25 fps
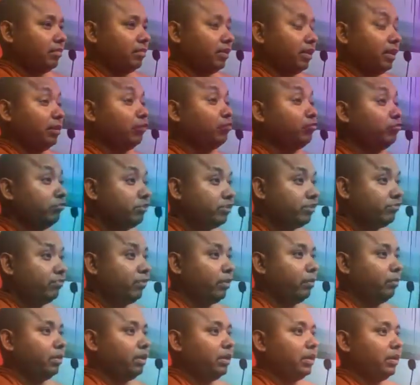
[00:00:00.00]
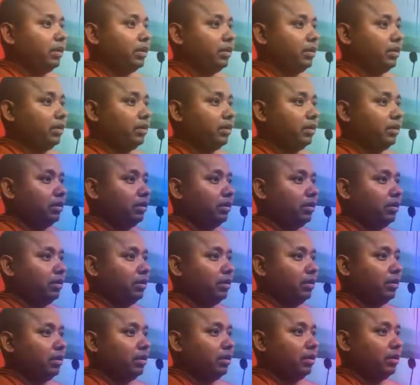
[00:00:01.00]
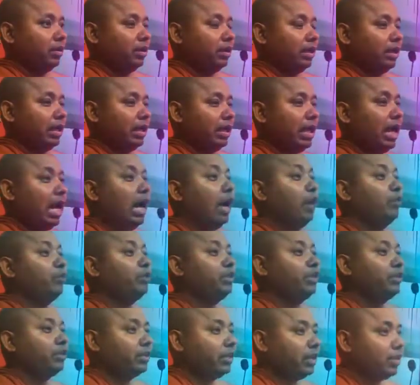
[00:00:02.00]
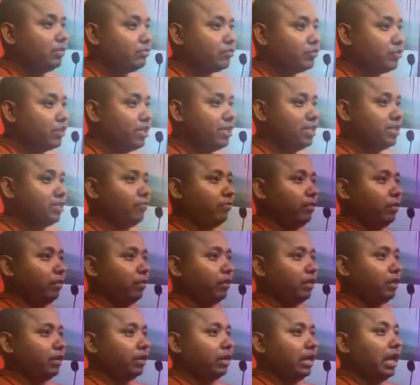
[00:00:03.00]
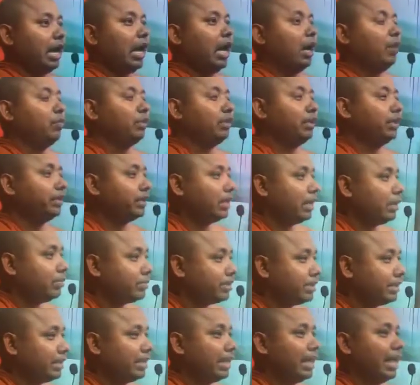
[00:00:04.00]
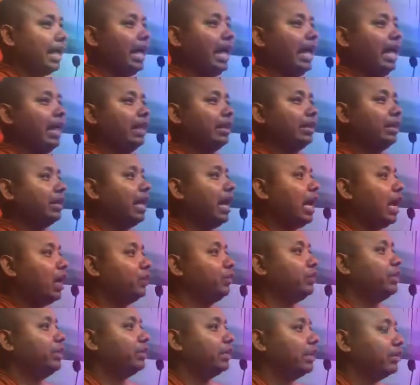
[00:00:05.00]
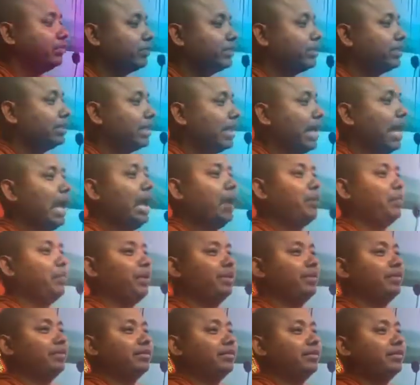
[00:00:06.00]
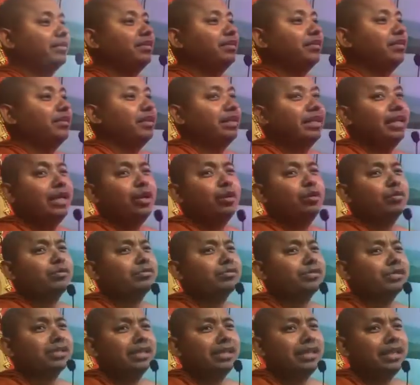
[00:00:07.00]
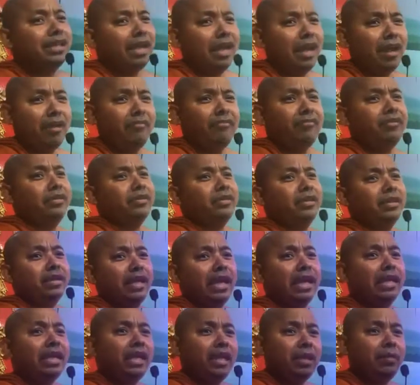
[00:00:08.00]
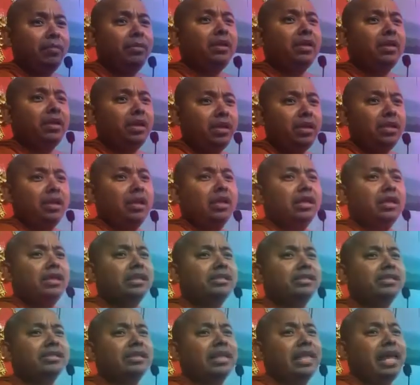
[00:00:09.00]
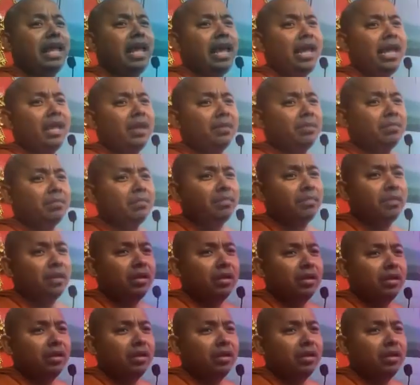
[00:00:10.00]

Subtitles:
And whose family? How many times rich family? How many times in hell? How many times in heaven? He could see everything, and even his name,